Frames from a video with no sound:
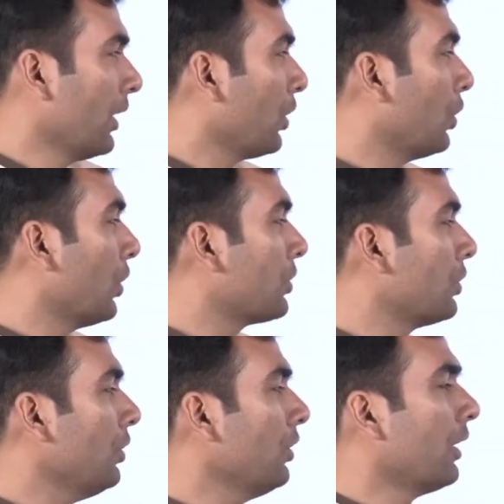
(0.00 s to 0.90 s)
goes
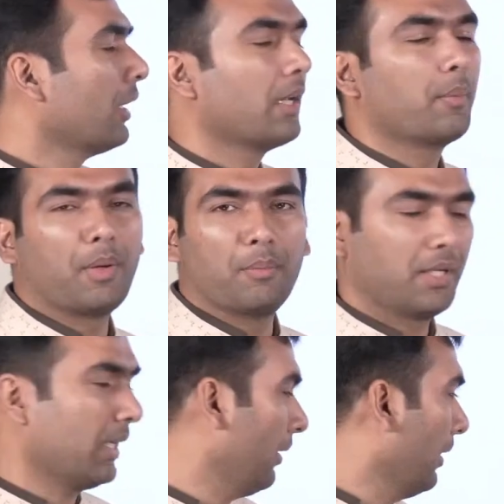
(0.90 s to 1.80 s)
to
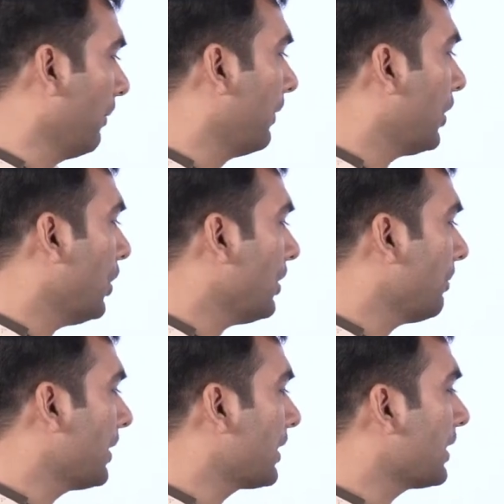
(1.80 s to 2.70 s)
Republican, because of
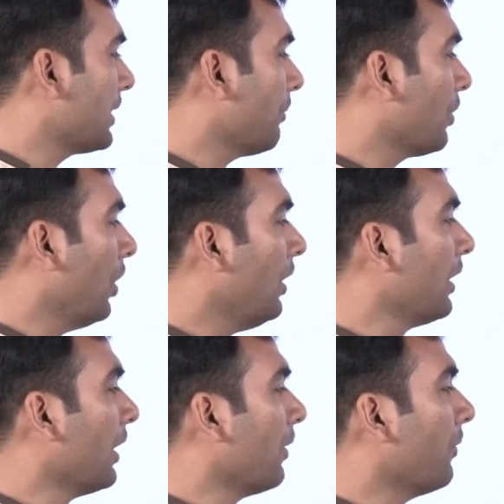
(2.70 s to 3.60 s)
this system called
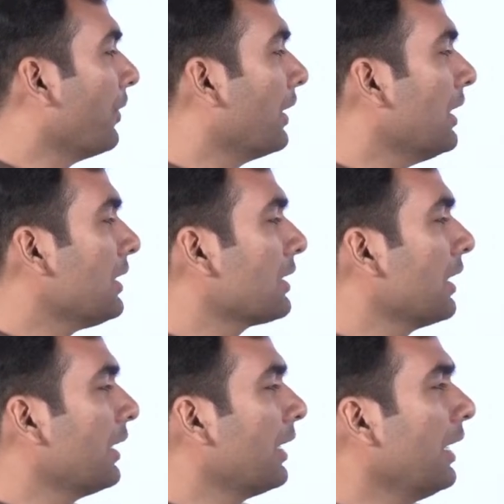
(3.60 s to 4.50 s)
winners
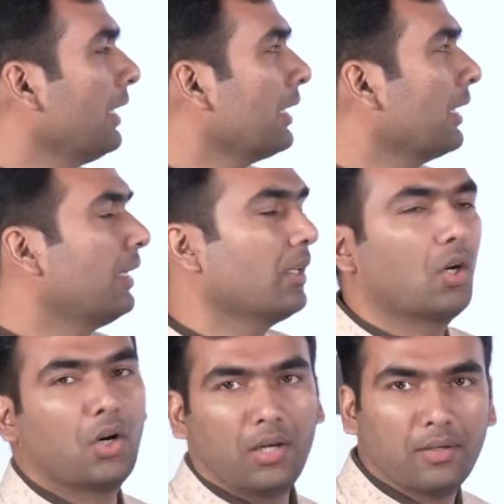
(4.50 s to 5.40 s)
take it all.